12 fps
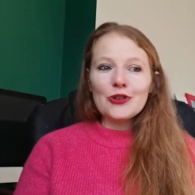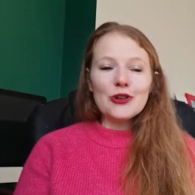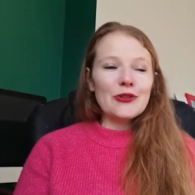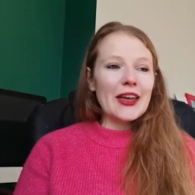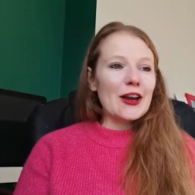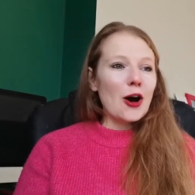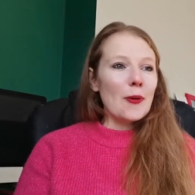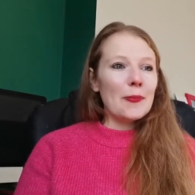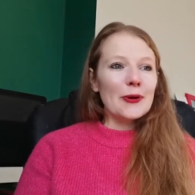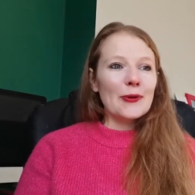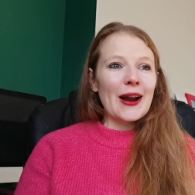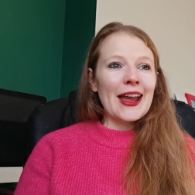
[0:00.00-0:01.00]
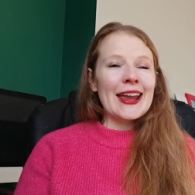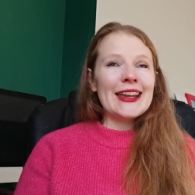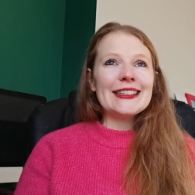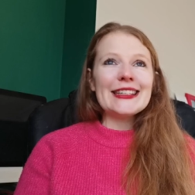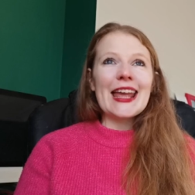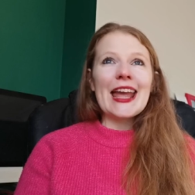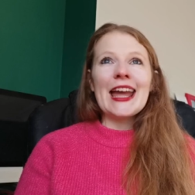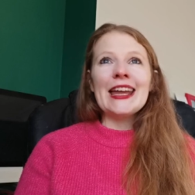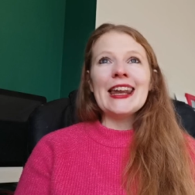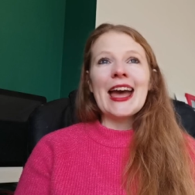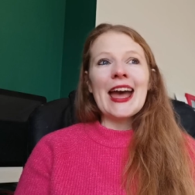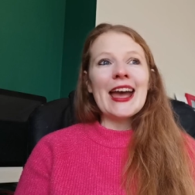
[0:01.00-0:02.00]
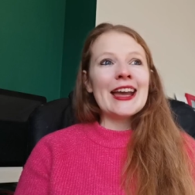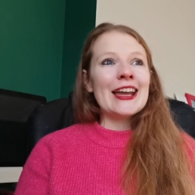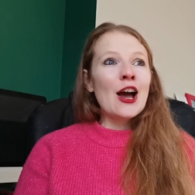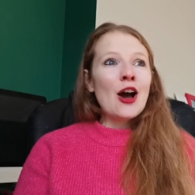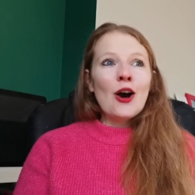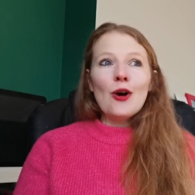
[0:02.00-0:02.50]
Do they operate in a,